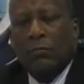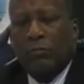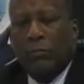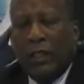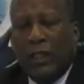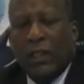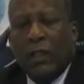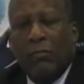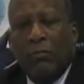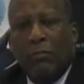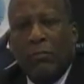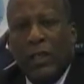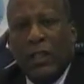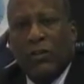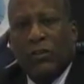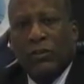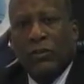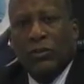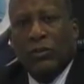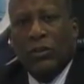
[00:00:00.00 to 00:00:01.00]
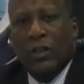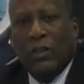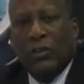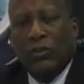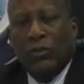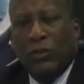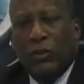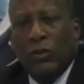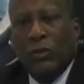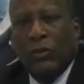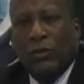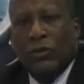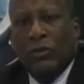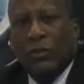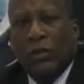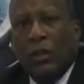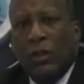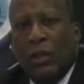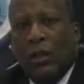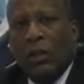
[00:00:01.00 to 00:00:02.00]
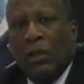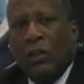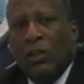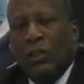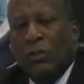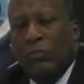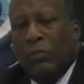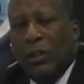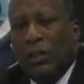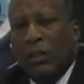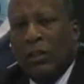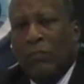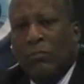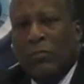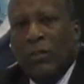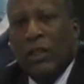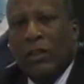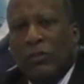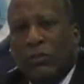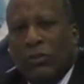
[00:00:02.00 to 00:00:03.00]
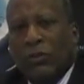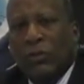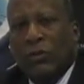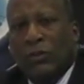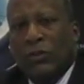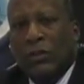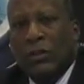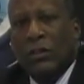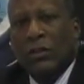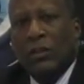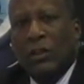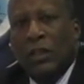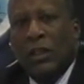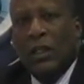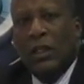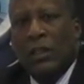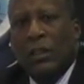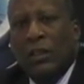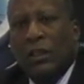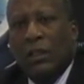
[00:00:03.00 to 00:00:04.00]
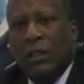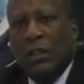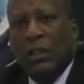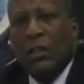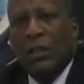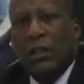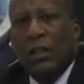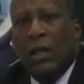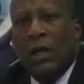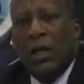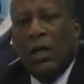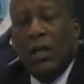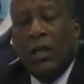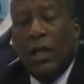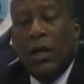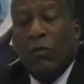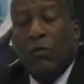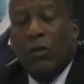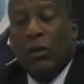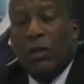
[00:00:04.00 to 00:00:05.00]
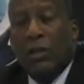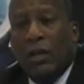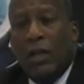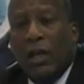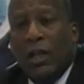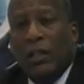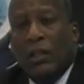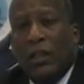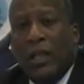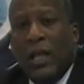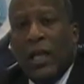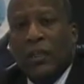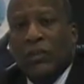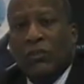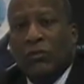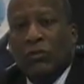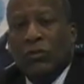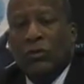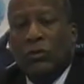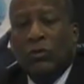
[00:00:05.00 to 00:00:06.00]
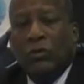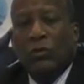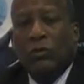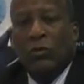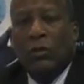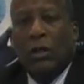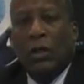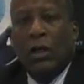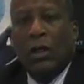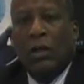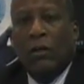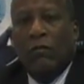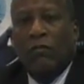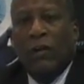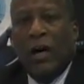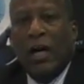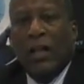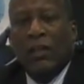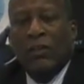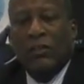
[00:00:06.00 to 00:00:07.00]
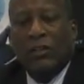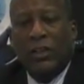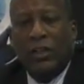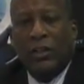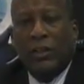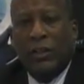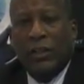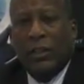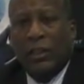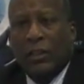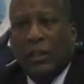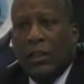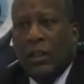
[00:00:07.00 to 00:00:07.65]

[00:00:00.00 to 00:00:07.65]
pick up mentors at church. You can pick up mentors and network contacts through volunteering.